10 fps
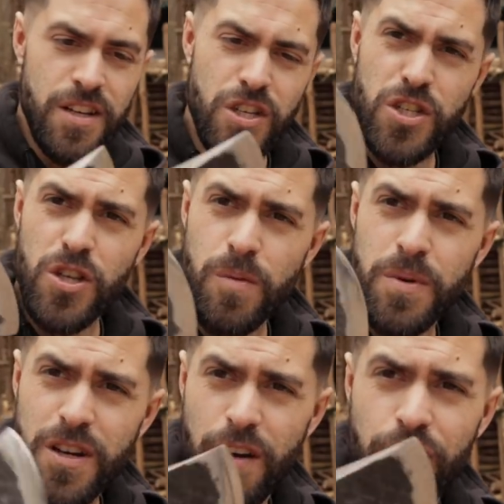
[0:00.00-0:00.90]

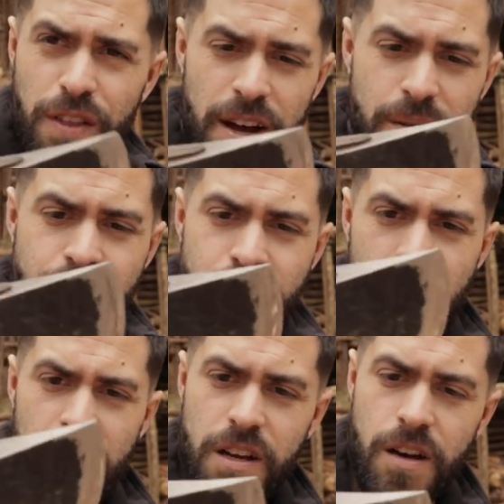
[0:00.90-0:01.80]
super chuffed with it.
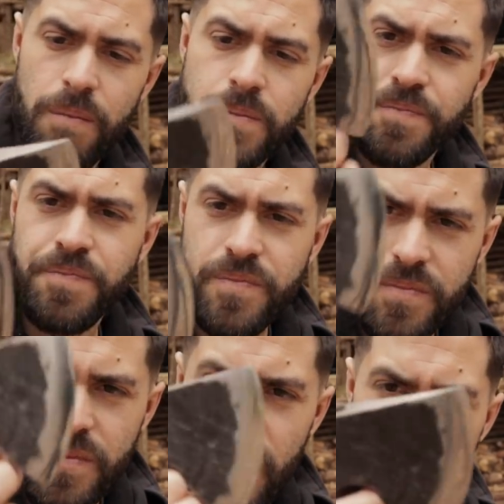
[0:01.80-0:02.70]
I can come
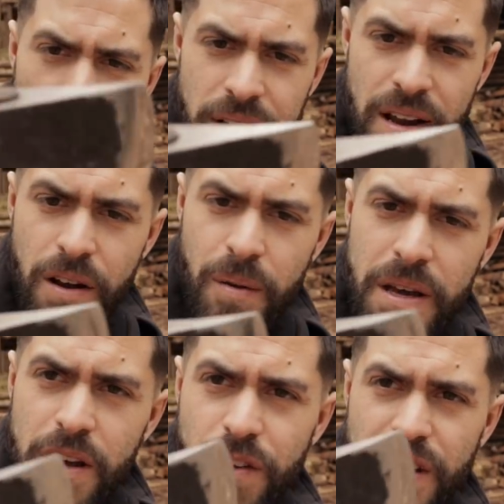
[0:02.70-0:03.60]
right down up
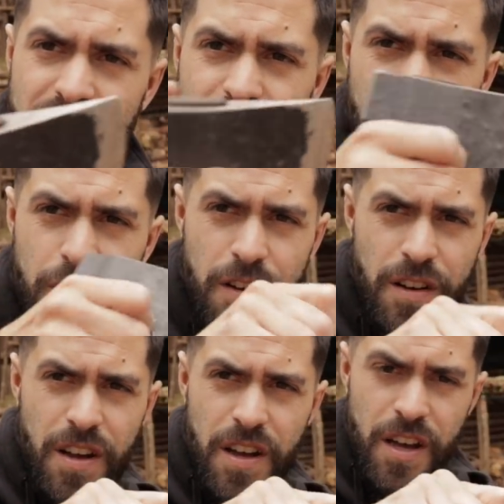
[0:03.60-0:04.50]
here if I need to
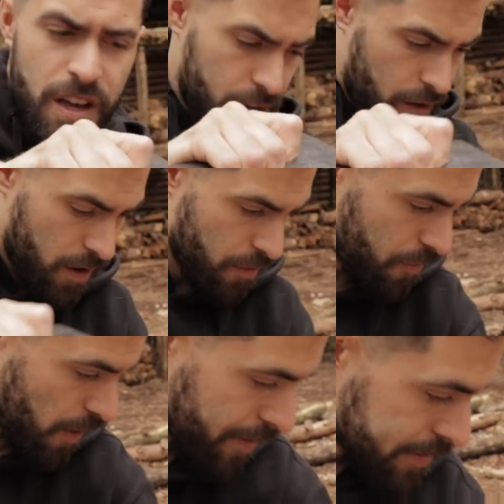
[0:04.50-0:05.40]
for kind of,
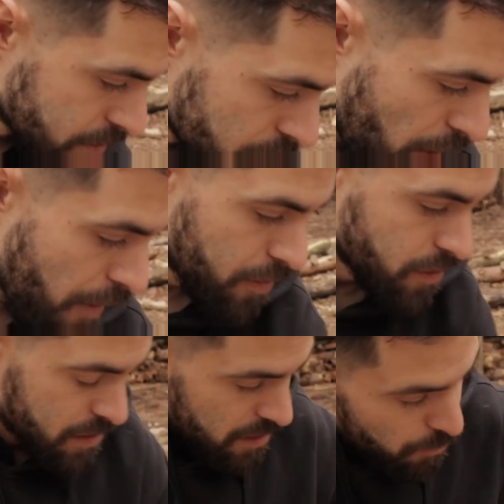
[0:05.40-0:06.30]
I